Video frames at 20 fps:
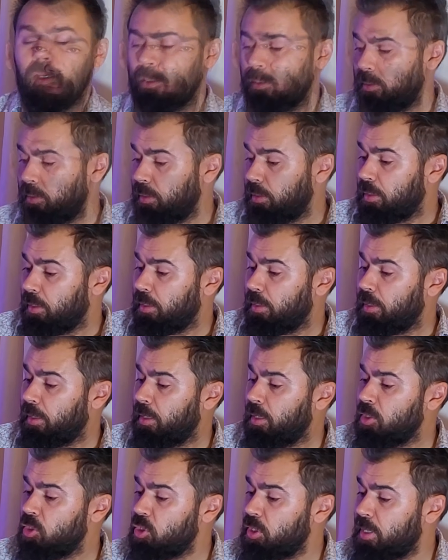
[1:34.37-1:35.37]
The
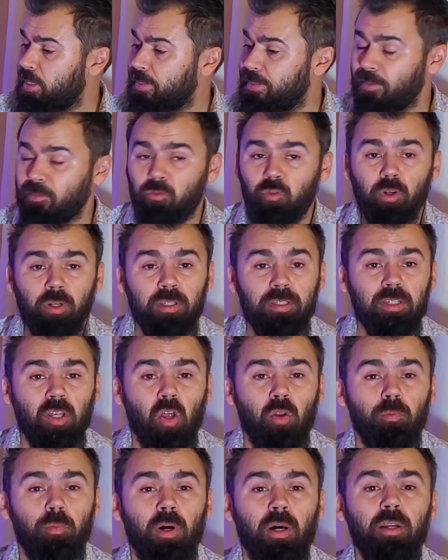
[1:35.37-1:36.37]
L G S N four
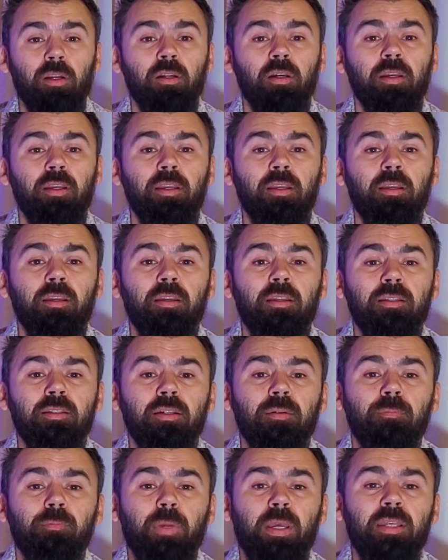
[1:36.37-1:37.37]
soundbar is a
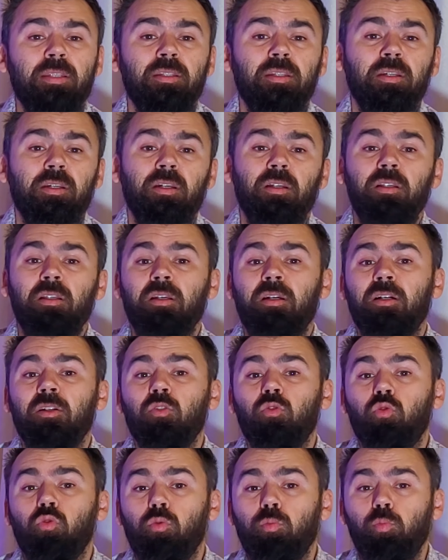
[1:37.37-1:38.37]
basically a
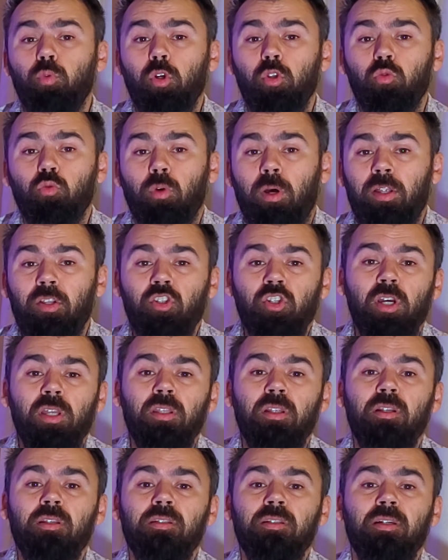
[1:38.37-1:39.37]
two point one
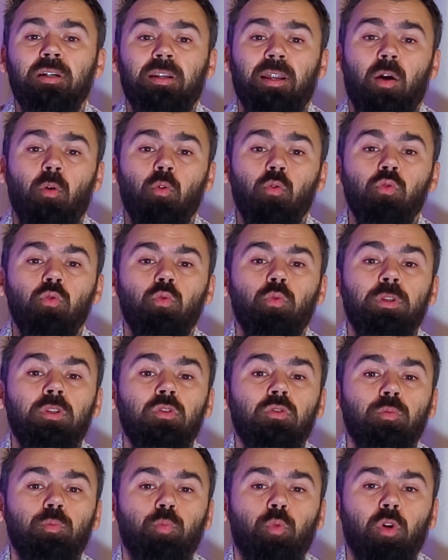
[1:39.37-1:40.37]
channel surround with
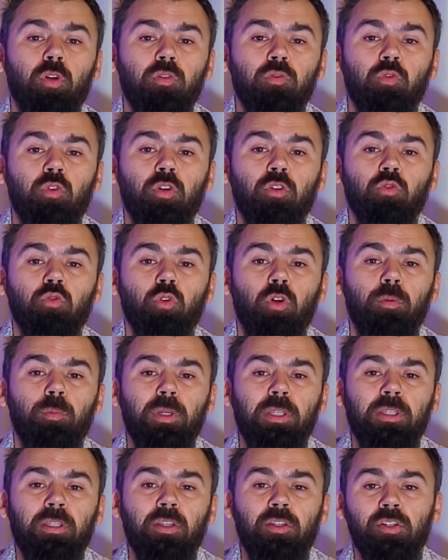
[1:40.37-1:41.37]
supports for
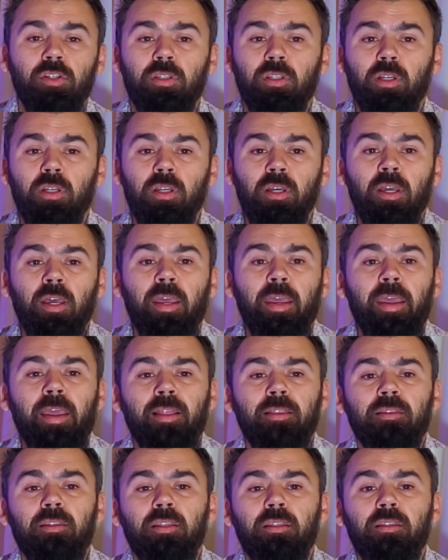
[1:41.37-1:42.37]
Dolby Digital
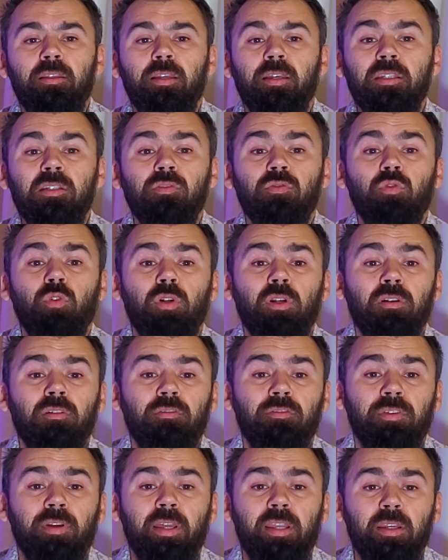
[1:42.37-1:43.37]
and D T S for a
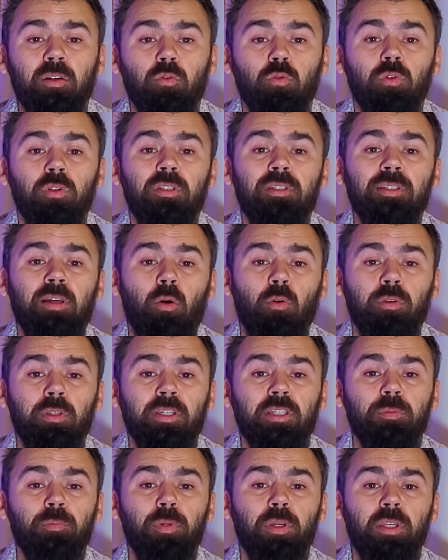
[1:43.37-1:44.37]
very good sound
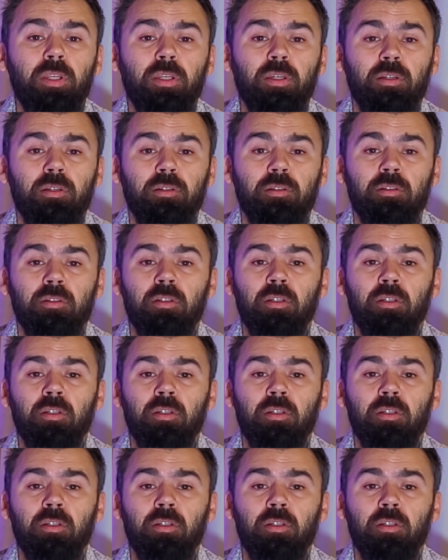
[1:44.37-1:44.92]
experience.